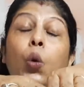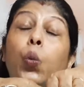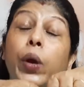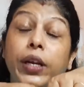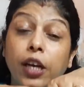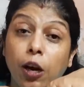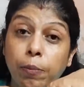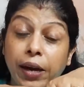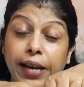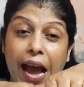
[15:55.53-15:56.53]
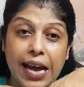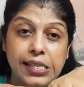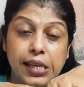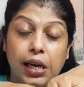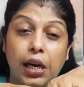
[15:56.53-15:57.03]
we term it
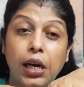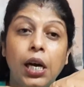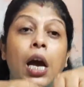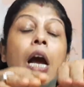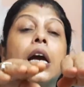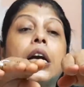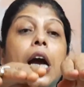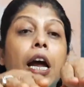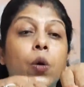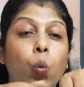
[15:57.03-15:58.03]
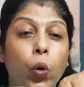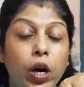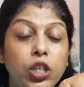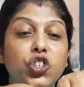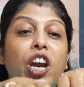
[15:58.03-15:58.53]
as a
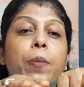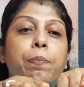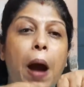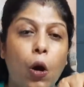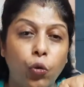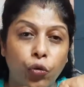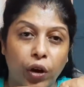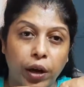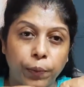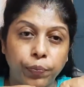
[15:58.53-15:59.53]
convergent boundary.